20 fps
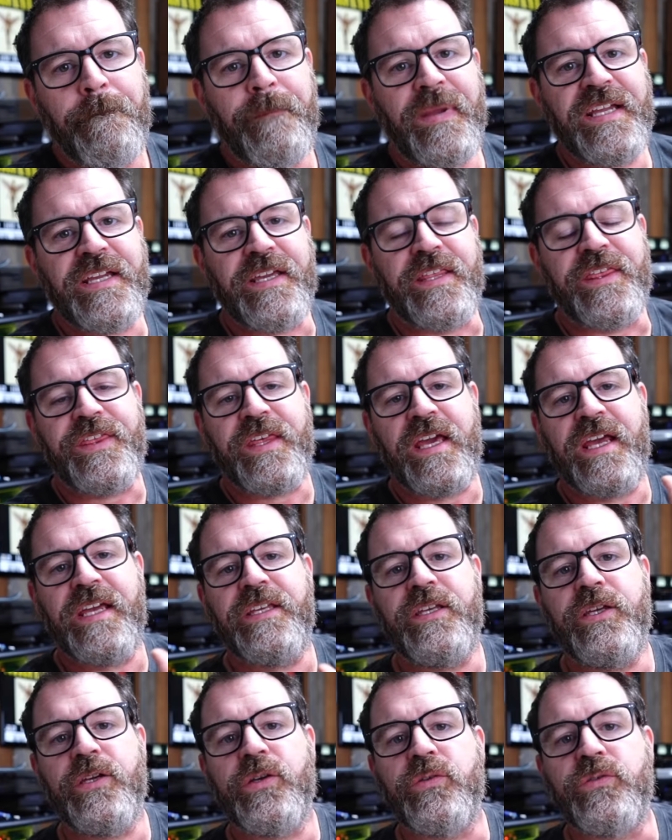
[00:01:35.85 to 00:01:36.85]
Big
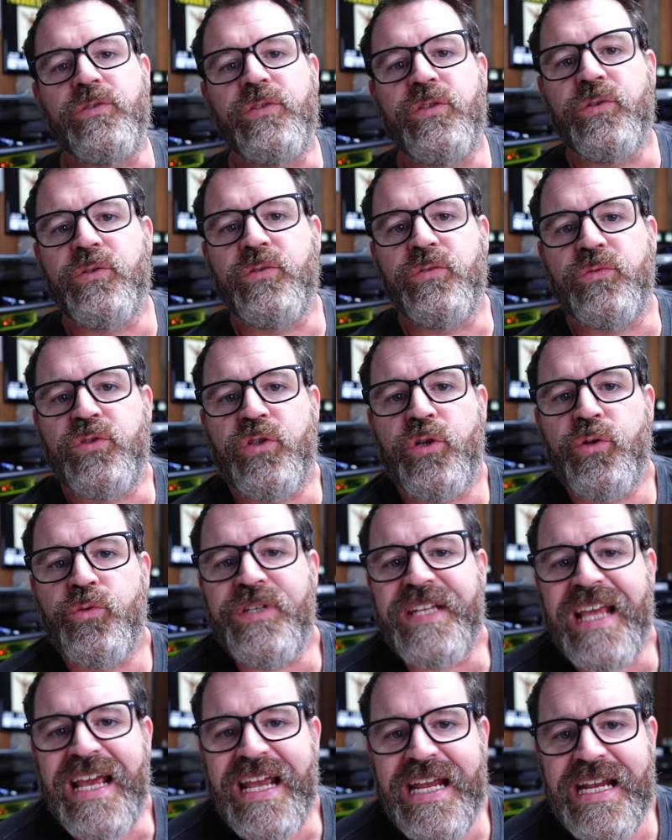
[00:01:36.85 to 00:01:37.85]
thank you to
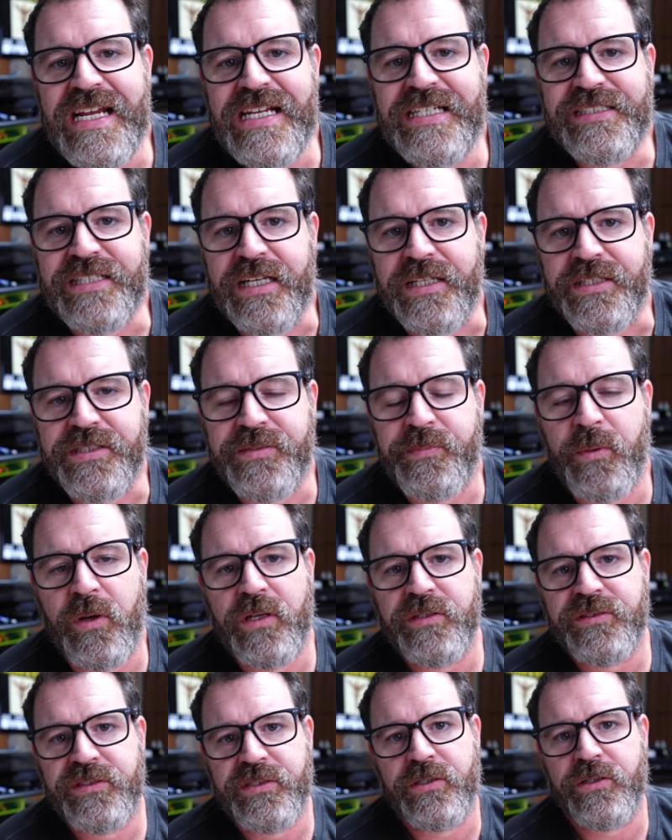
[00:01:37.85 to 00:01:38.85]
today's
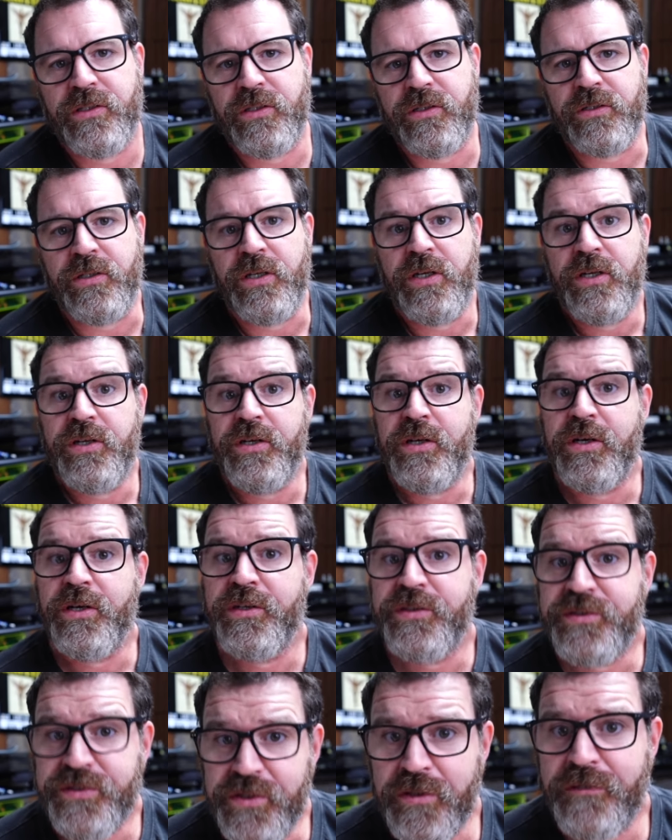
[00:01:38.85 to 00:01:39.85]
sponsor,
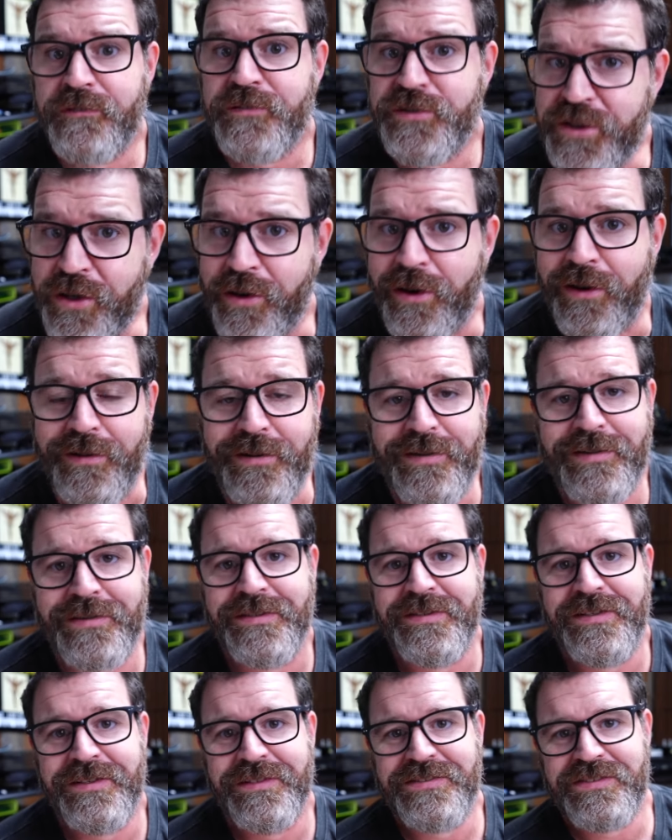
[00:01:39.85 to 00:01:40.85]
Surfshark.
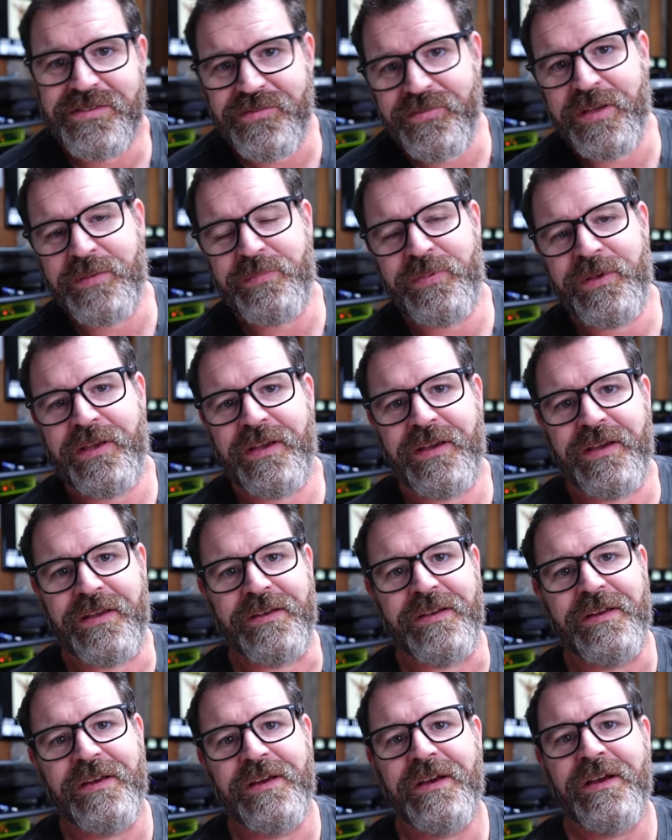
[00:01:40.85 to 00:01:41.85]
It's a
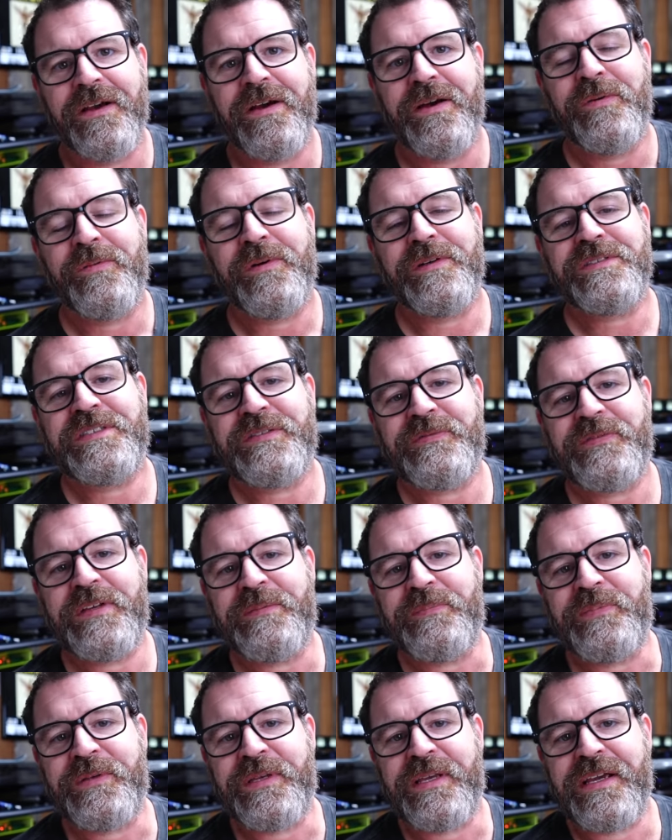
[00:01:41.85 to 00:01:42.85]
VPN. What's a
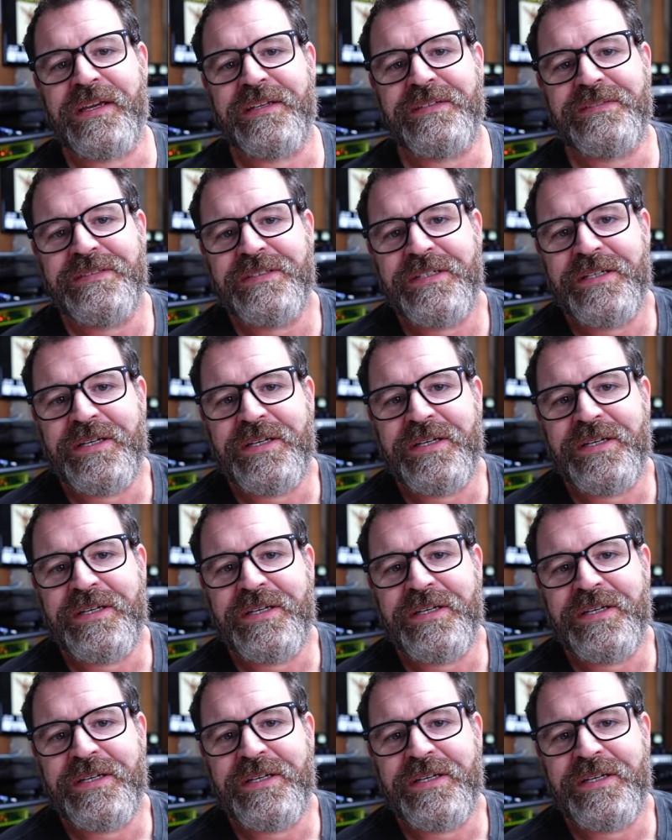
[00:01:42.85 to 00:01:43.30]
VPN?